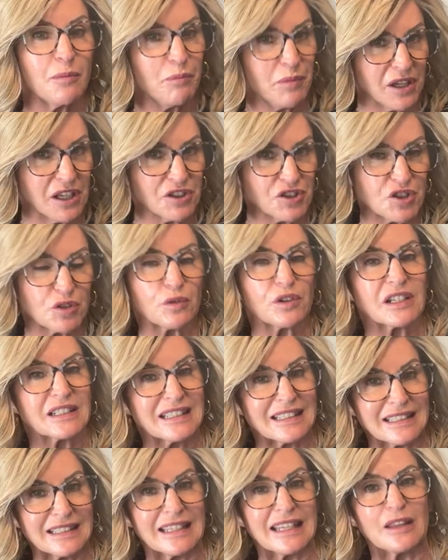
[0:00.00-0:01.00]
Be sure
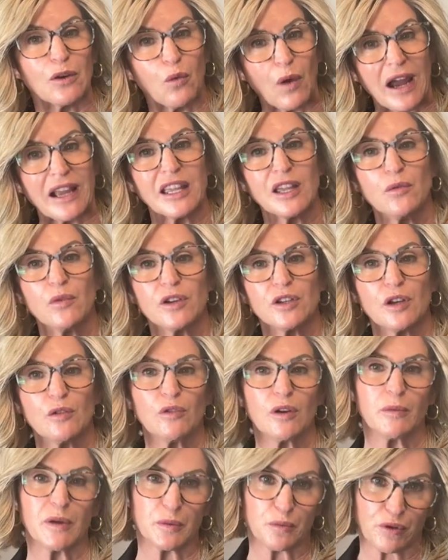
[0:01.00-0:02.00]
to see the Wacky Window
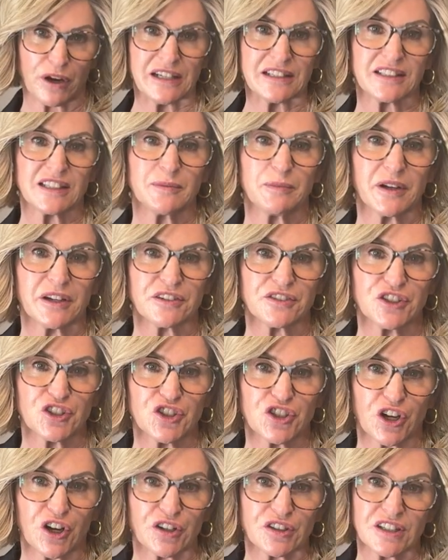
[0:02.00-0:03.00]
Woman price comparison
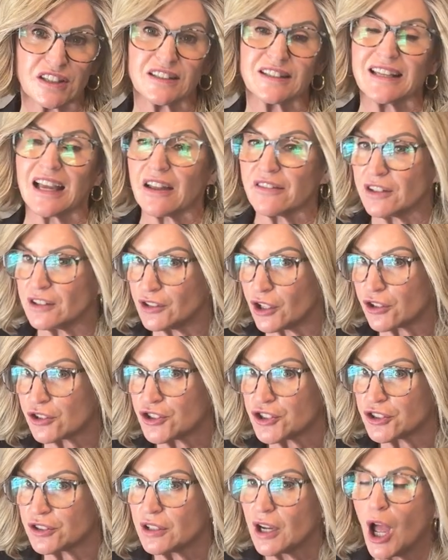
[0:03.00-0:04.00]
chart to see how the
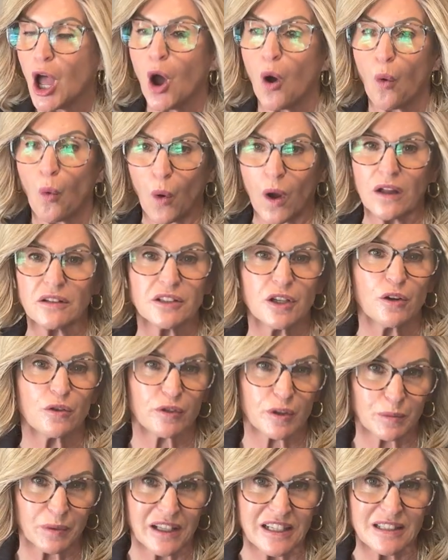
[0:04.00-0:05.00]
larger, well-known
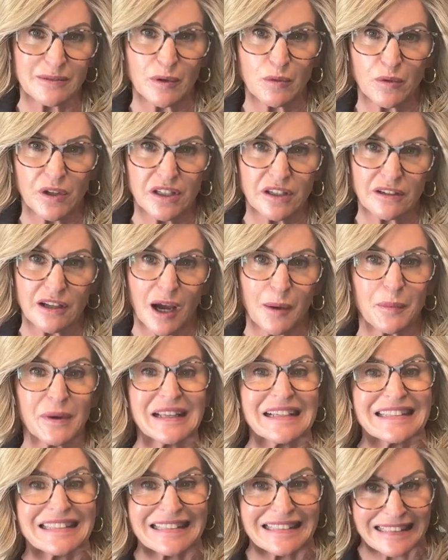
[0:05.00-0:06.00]
replacement window
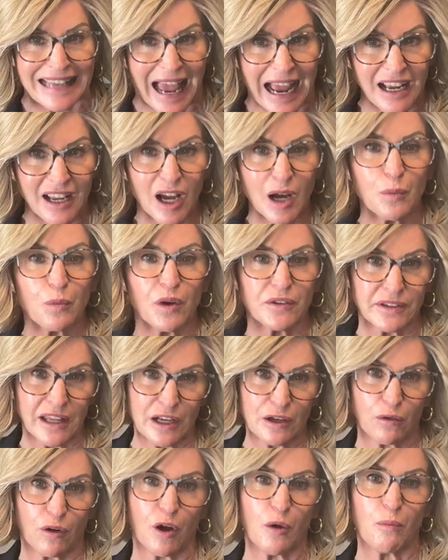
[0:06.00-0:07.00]
companies stack up when they
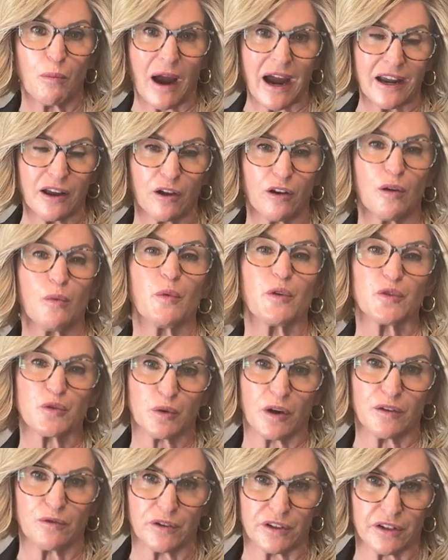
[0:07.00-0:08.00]
quote my home with
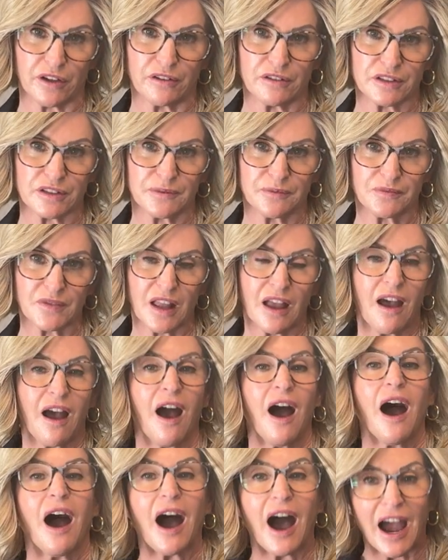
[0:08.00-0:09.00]
12 windows.
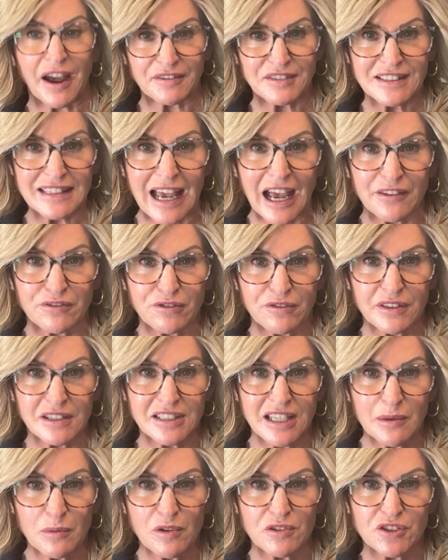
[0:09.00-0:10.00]
I've sat through the
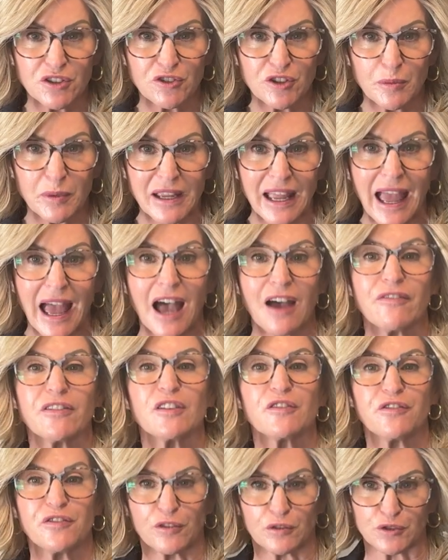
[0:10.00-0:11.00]
demos on your behalf,
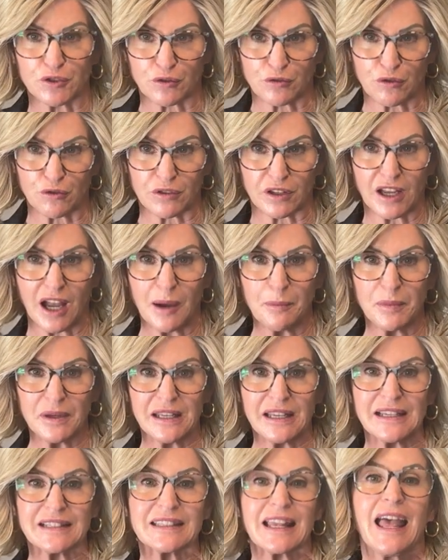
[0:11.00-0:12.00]
filtered through the
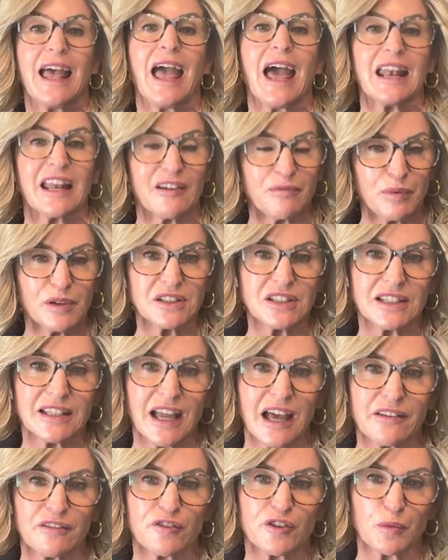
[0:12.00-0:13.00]
companies, and have put
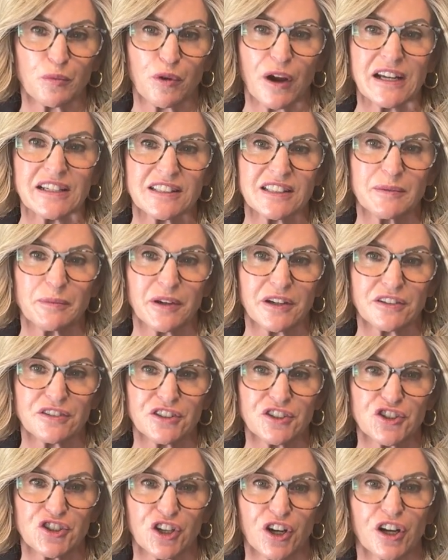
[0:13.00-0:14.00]
together the price
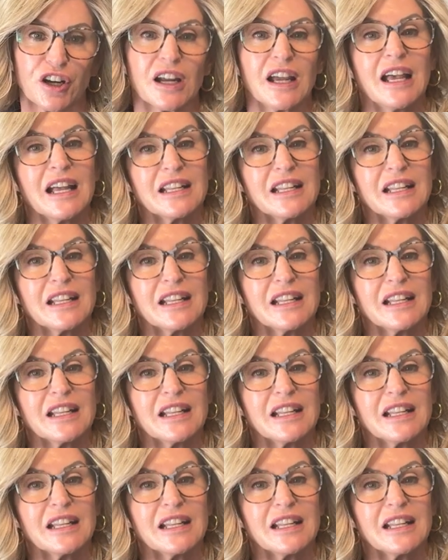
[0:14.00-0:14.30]
comparison chart